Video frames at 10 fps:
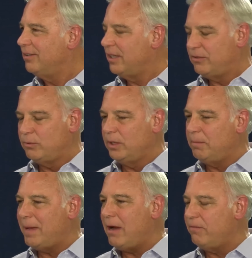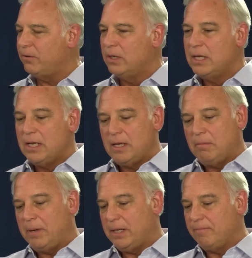It's really powerful.
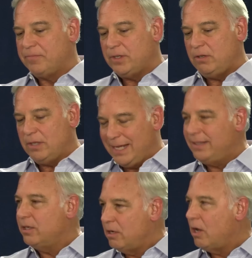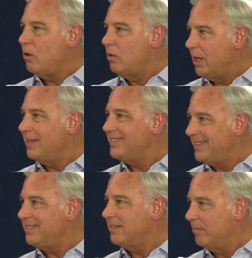But you need to know a
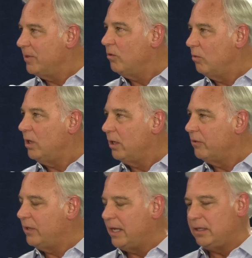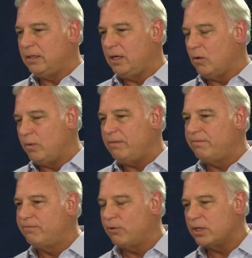system that works. And you know,
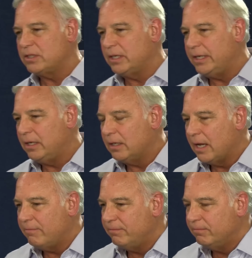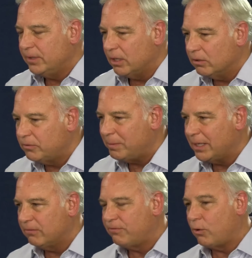we've fortunately, I've
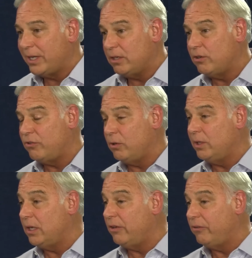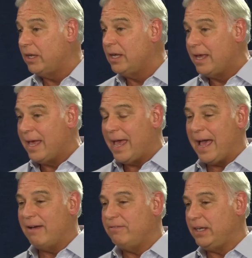spent 40 years doing this,
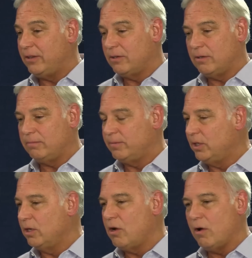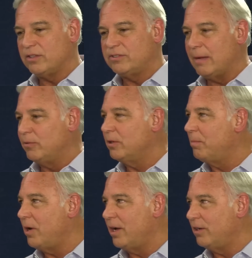have either, you can call it stumbled
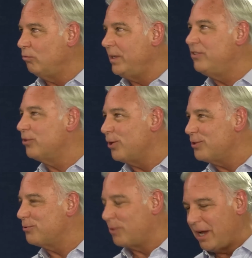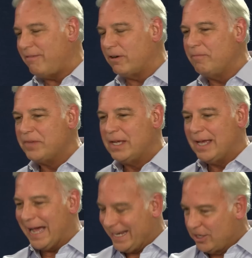upon, researched, whatever.
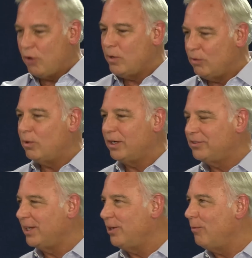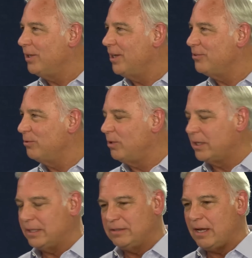I know what works and I know what doesn't
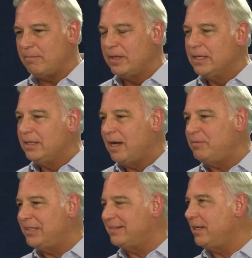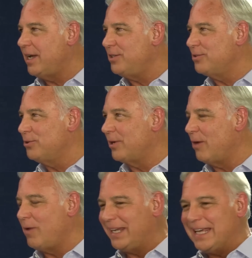work. And so I'm 69 years old. I
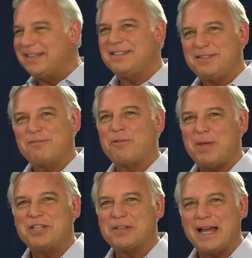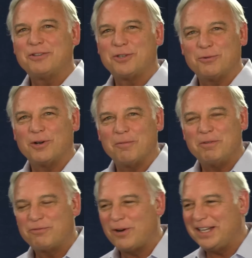want to get this information out to the world
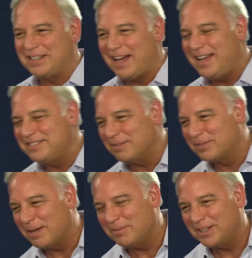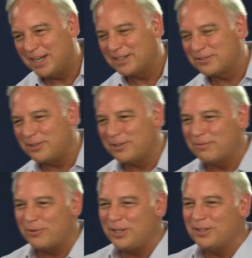before I die sometime in the next 30 or
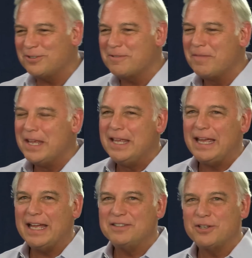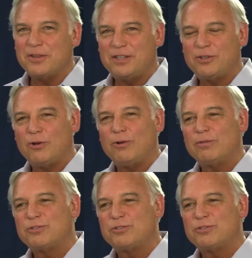40 years. And so this whole